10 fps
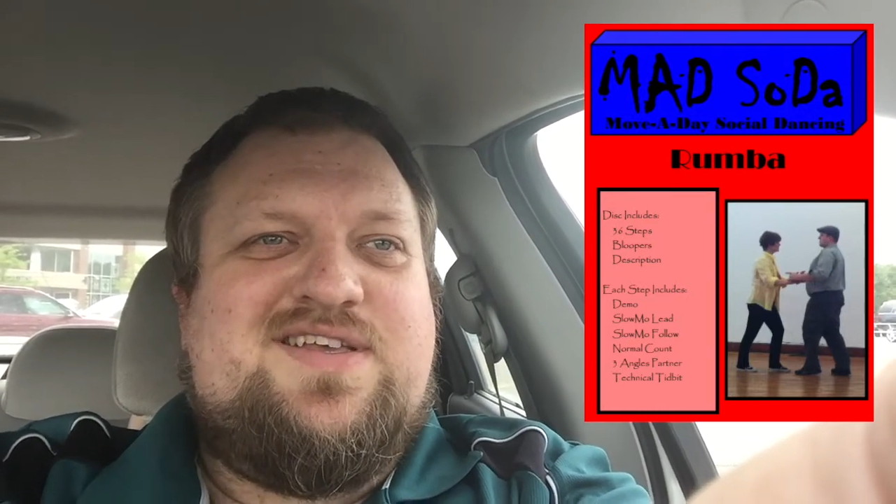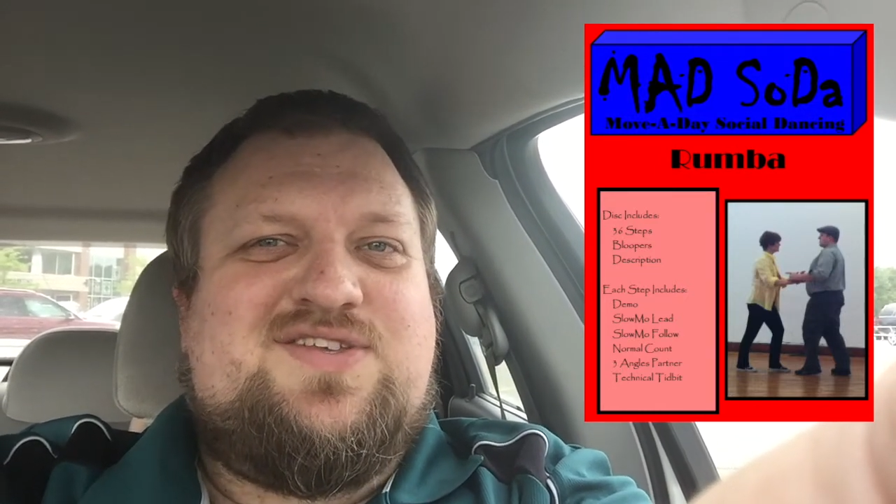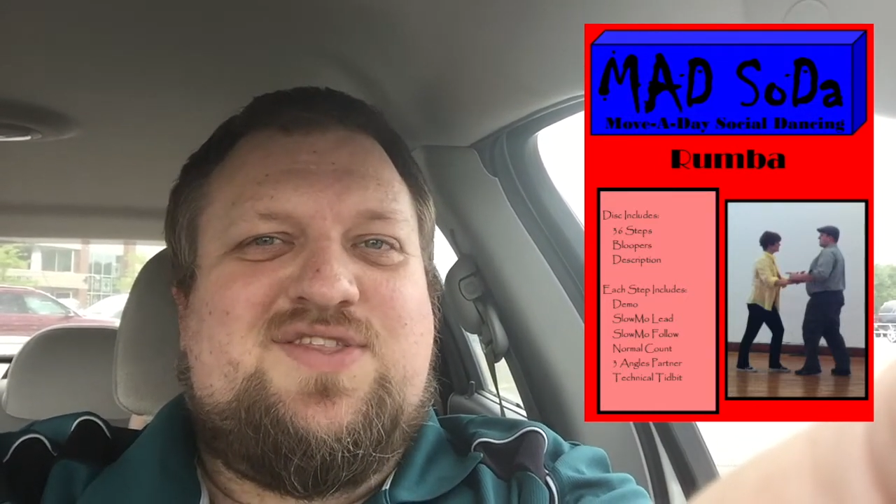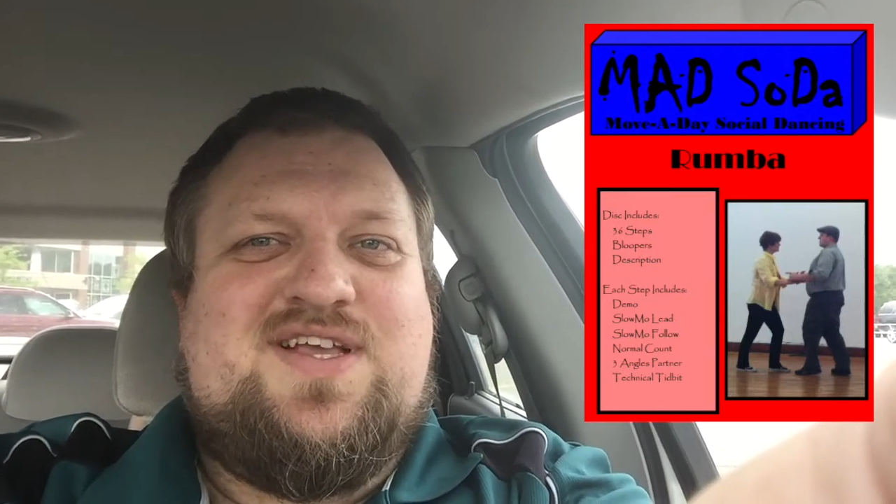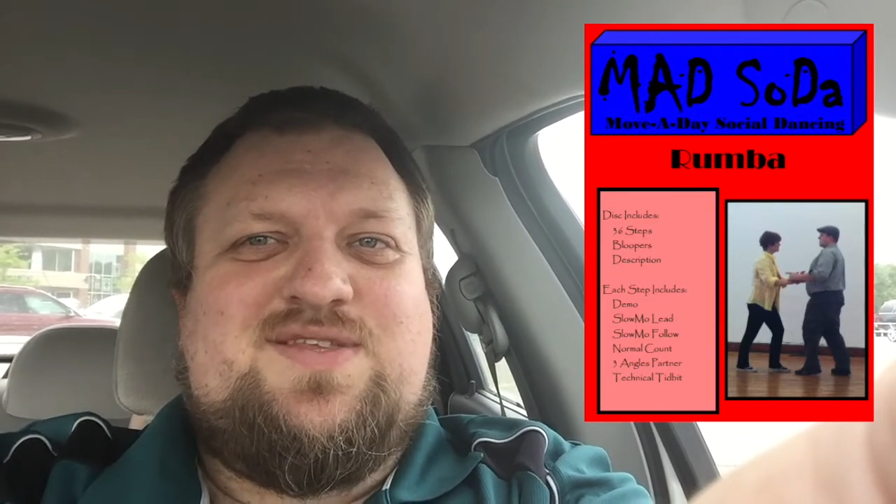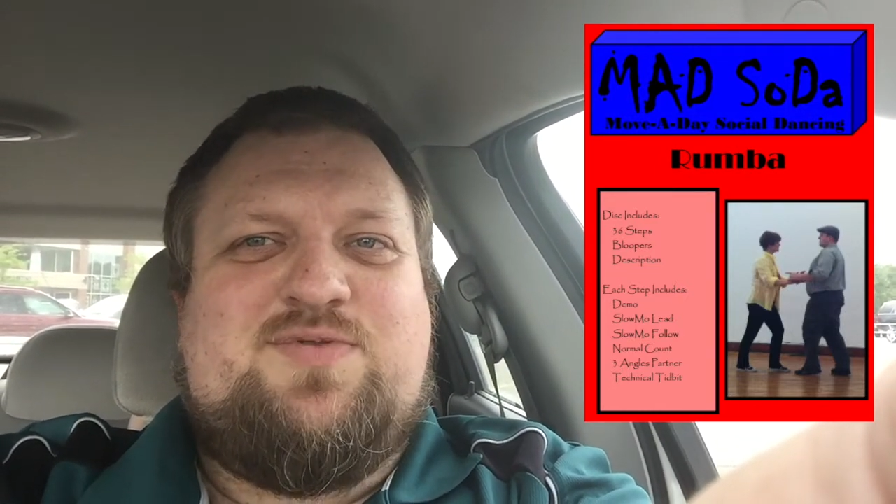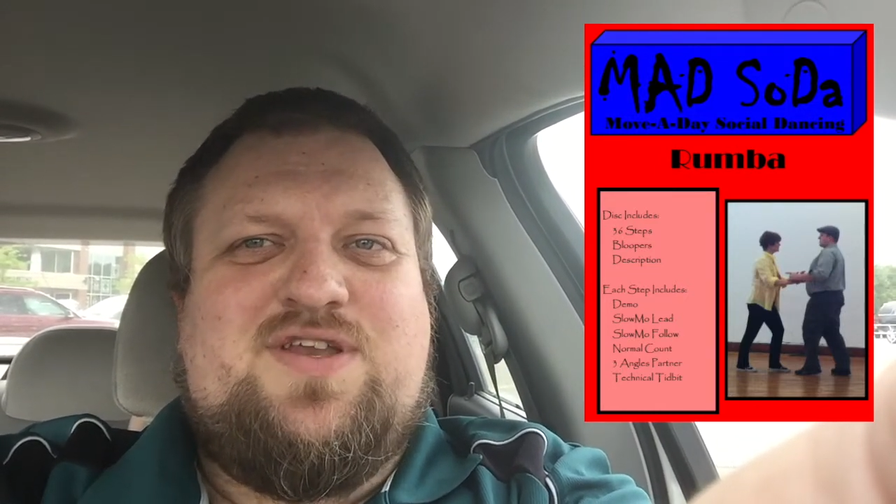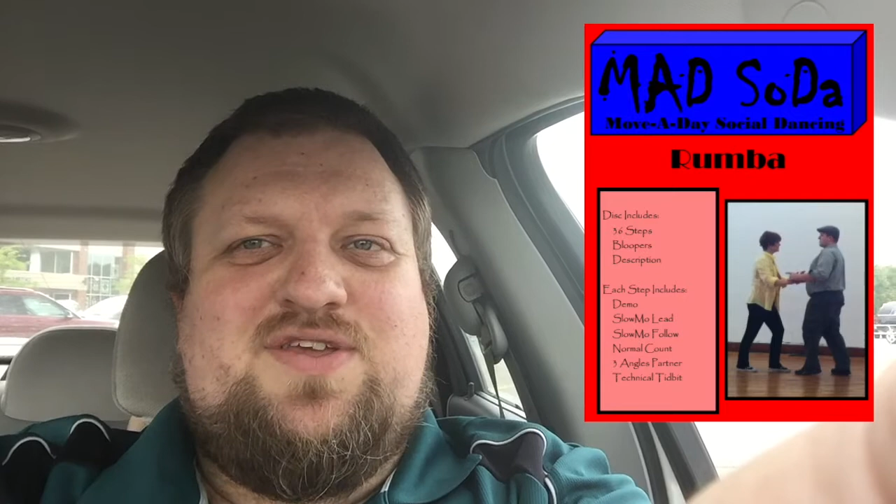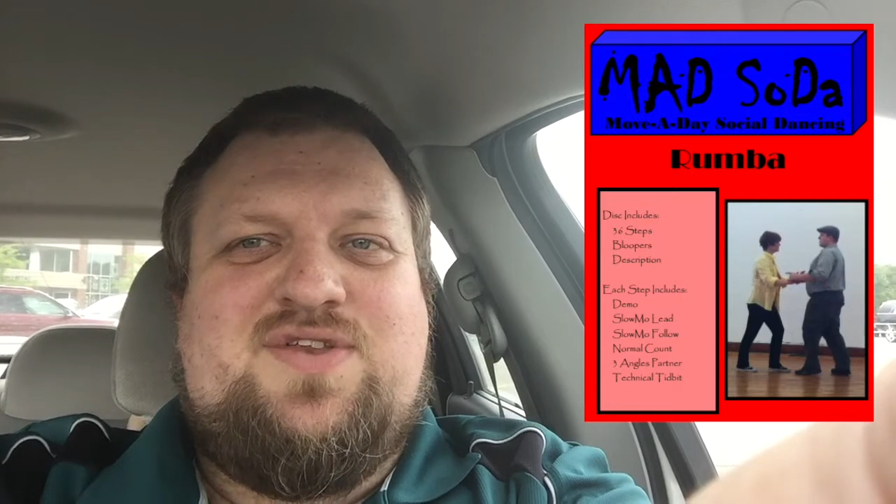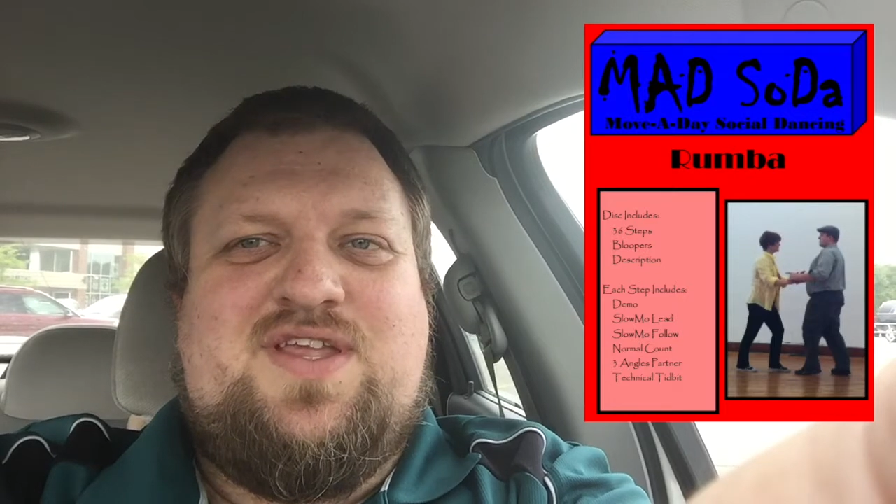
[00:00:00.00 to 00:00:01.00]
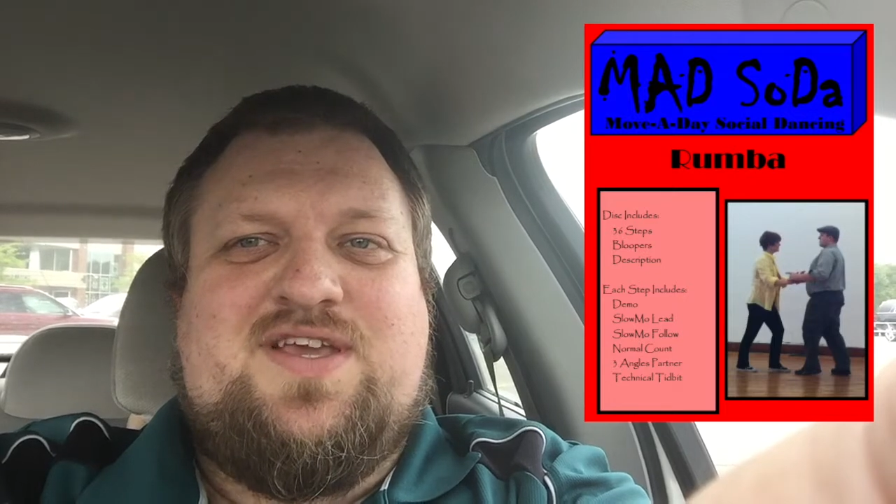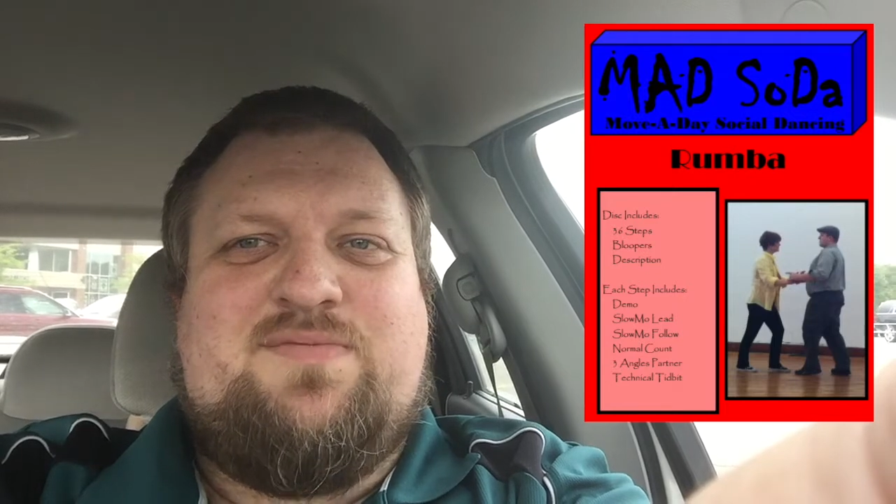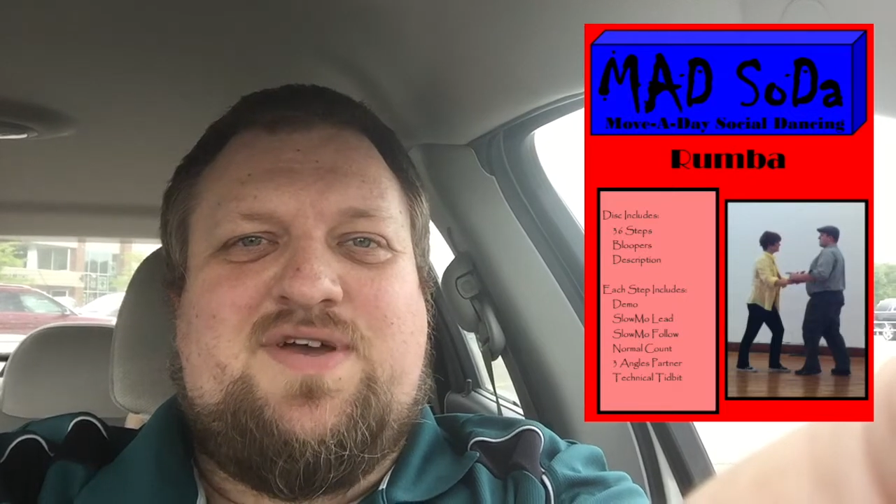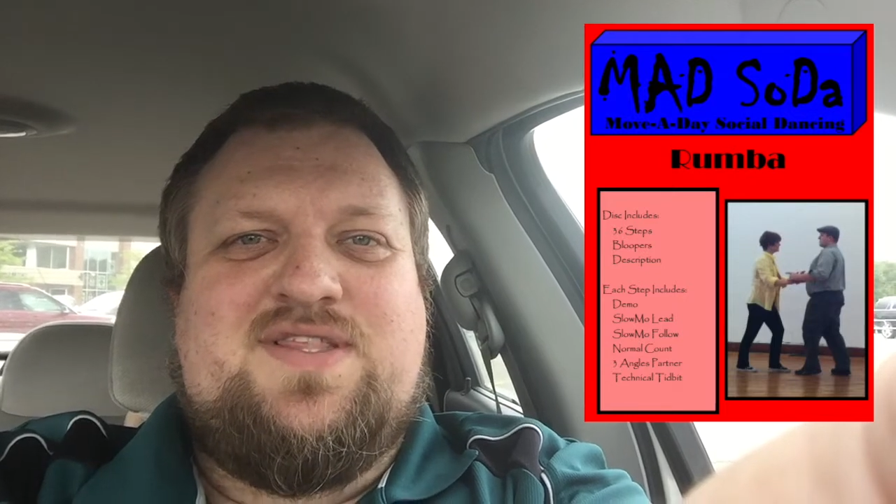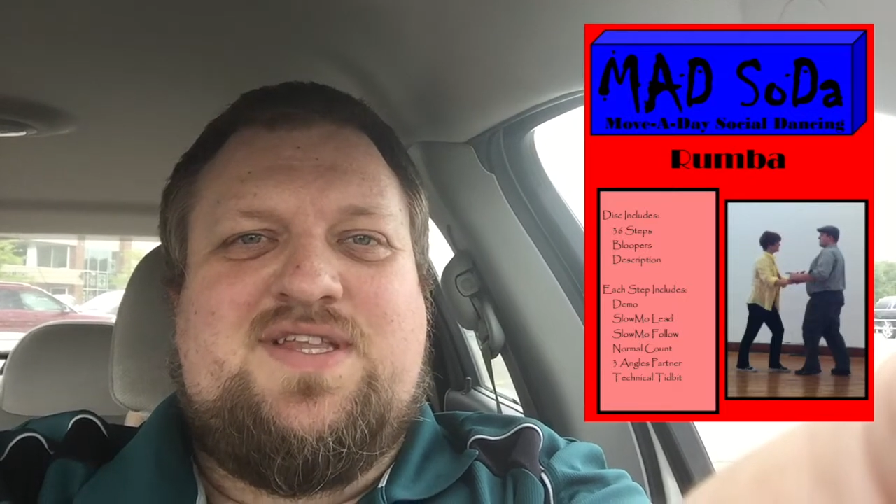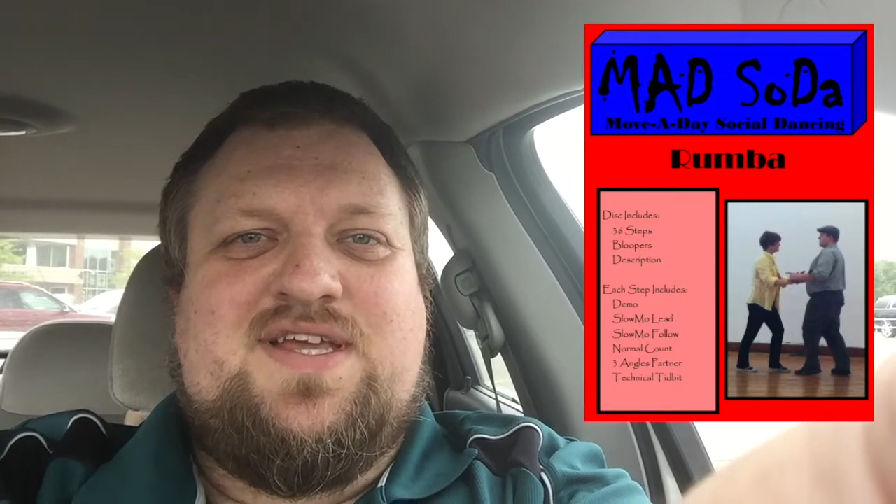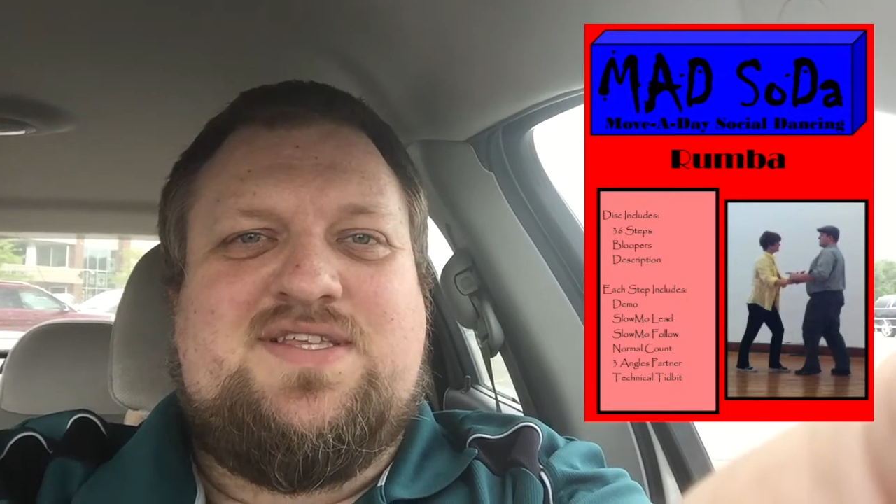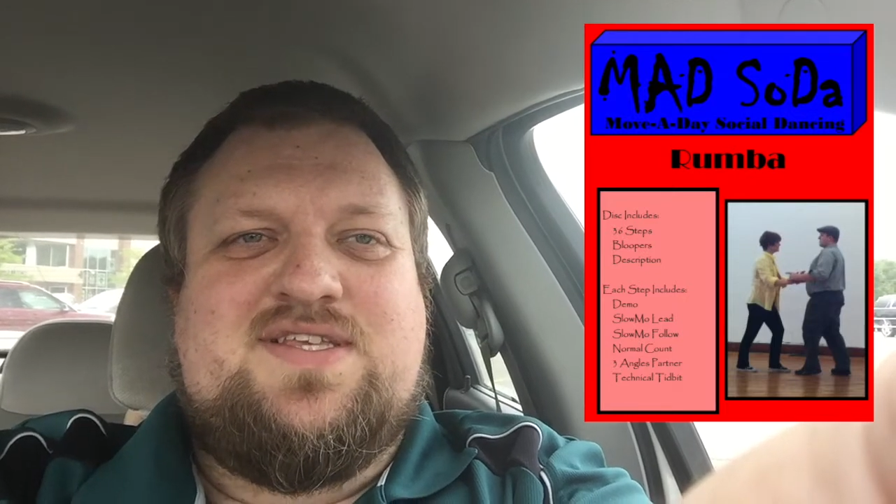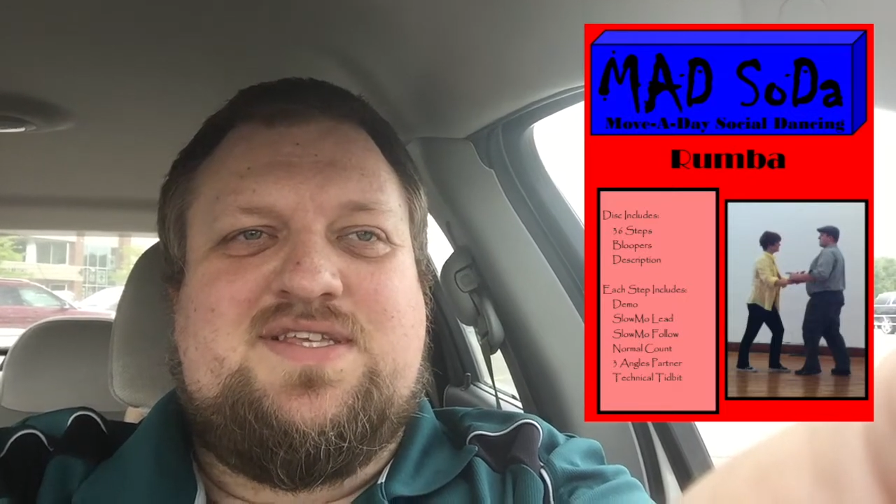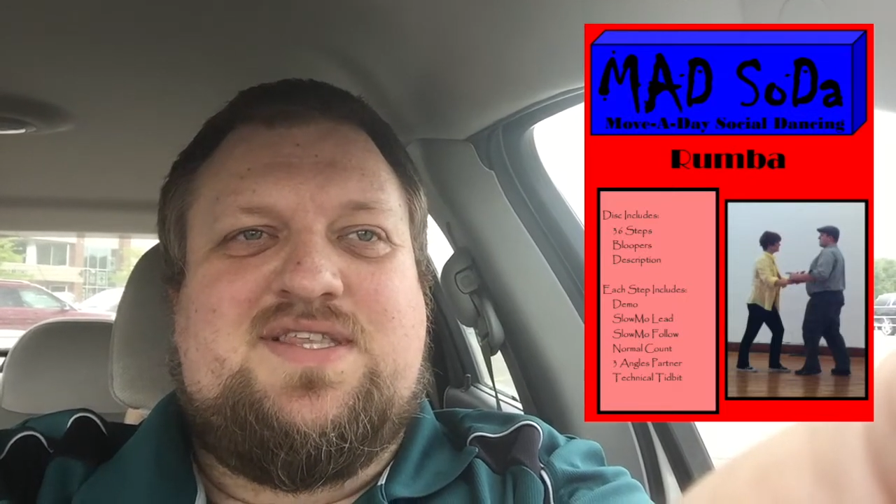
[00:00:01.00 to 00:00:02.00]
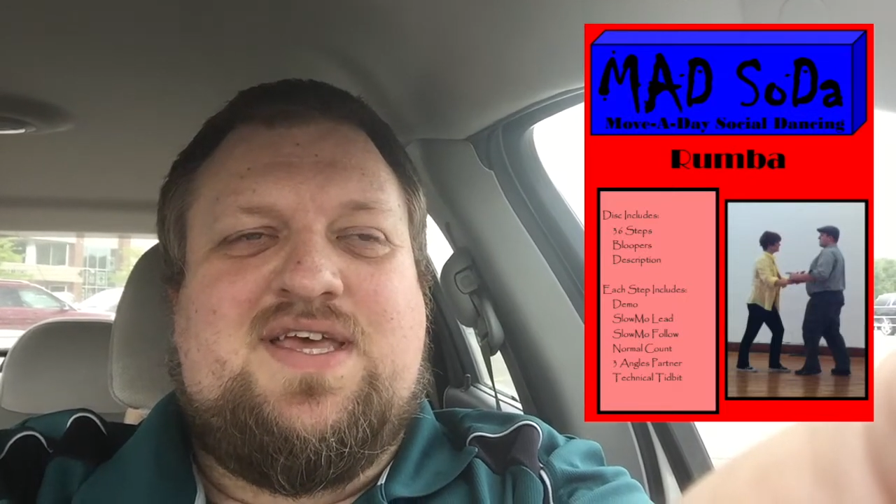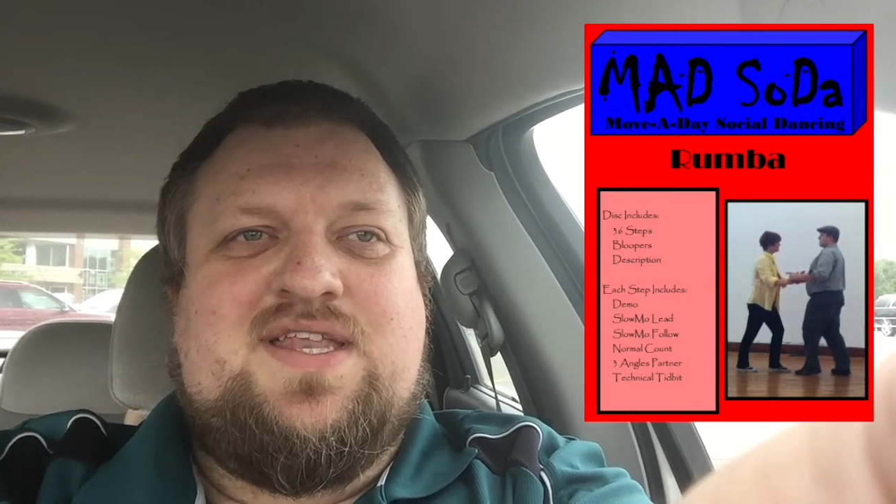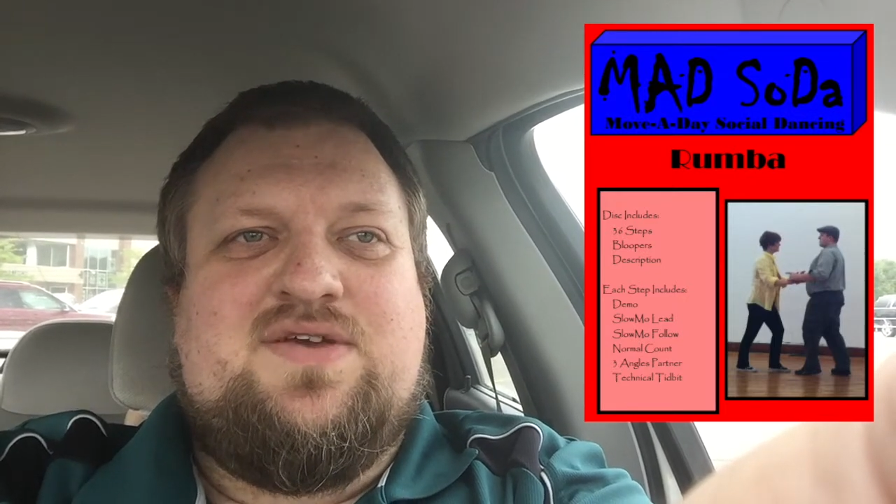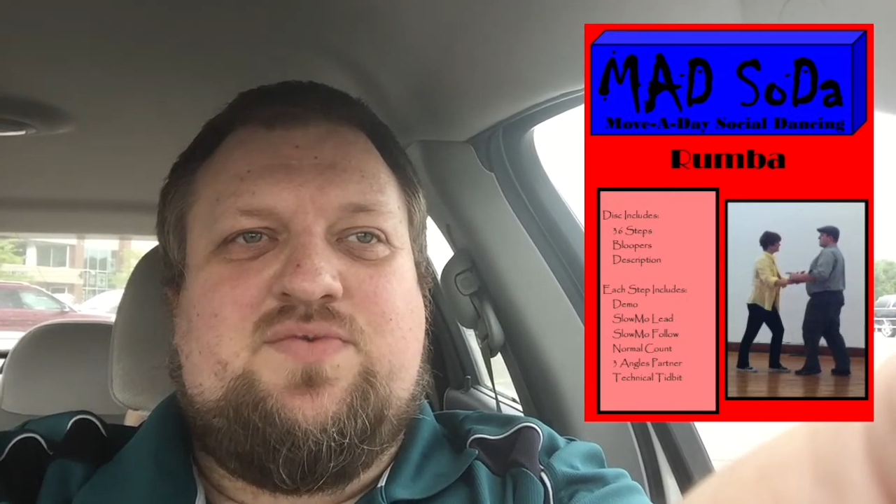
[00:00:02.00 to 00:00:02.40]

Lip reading: So that's pretty unique among the dances, that